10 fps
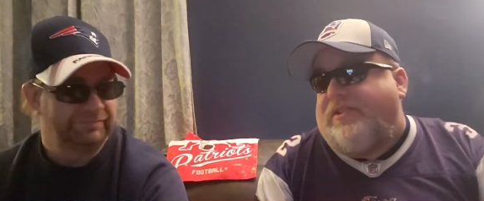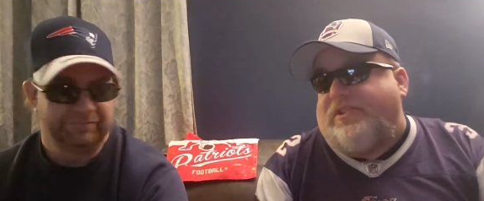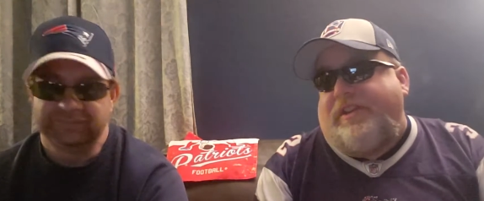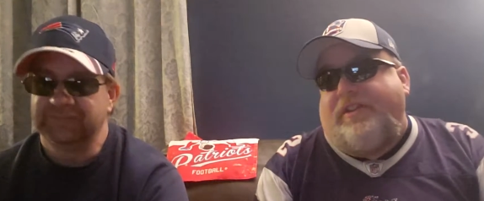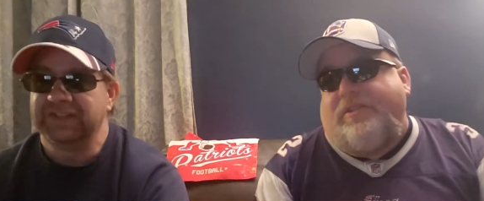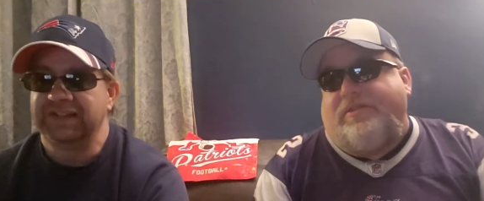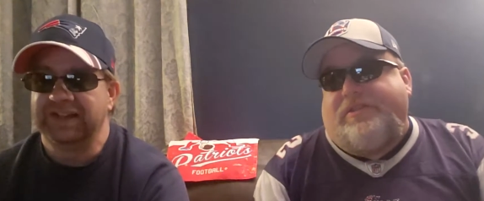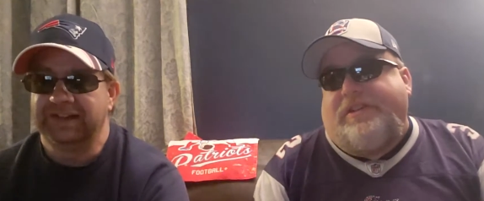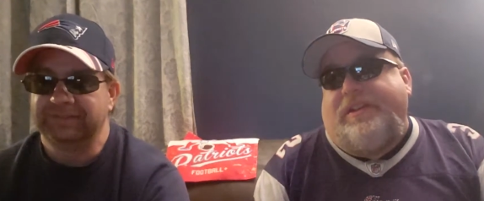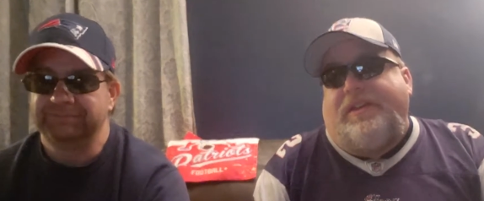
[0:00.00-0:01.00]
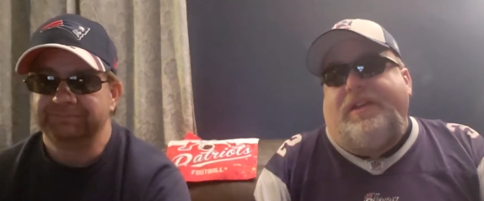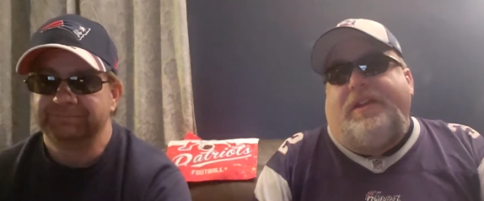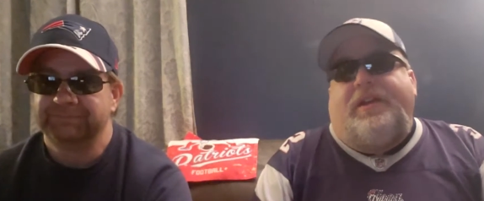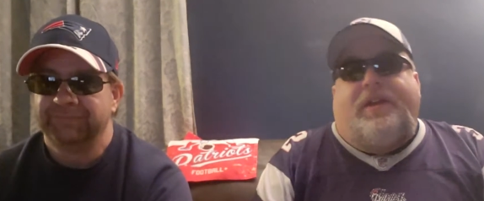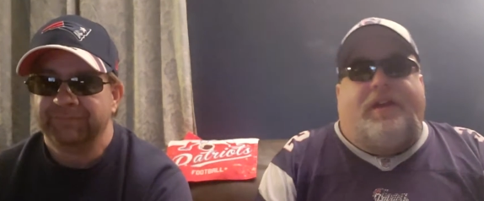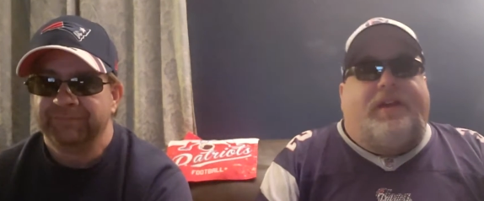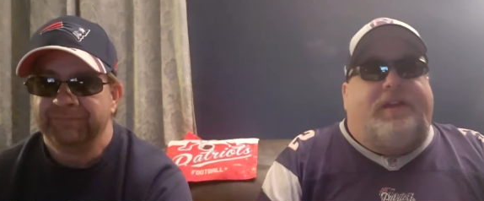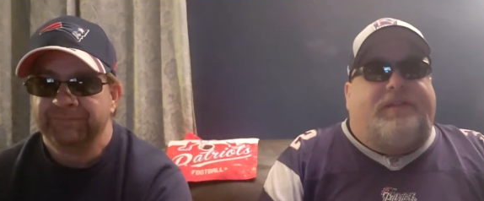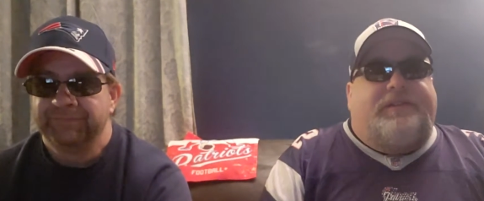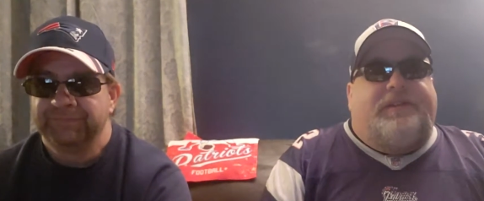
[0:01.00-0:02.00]
Speaker 1: the Steelers. Yeah.
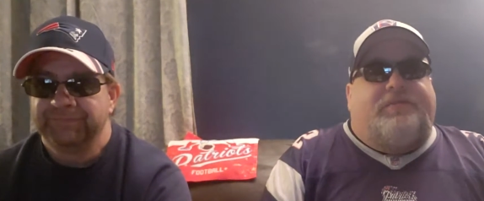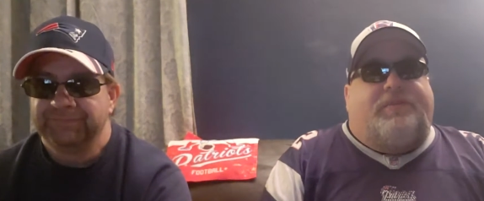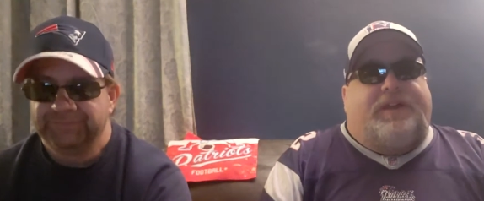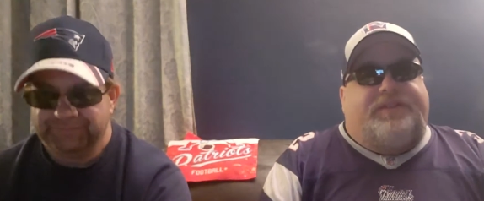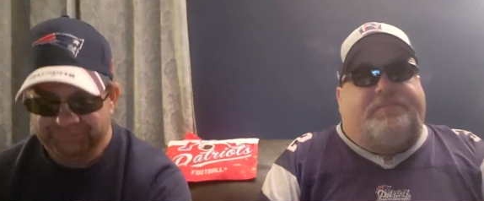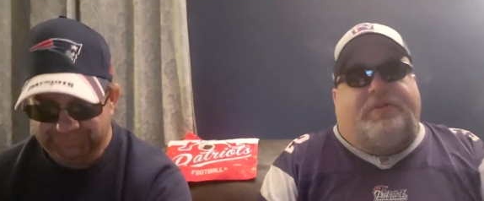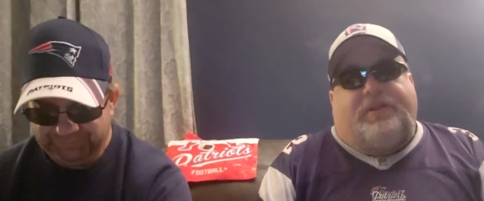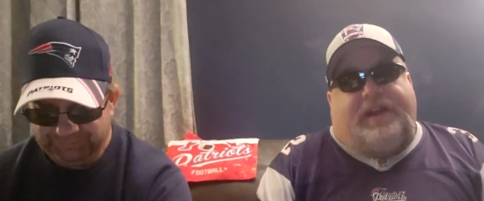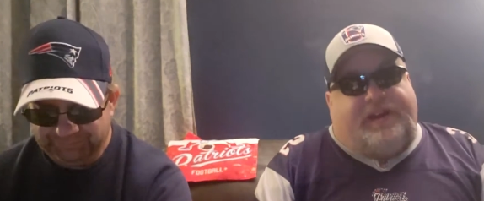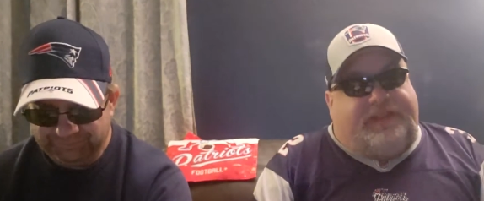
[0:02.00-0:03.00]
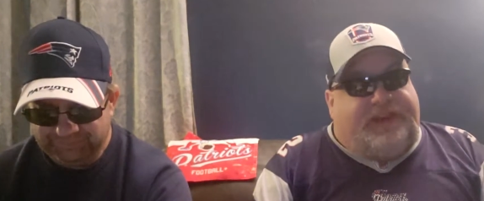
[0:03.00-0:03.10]
Uh, you know, Roethlisberger out of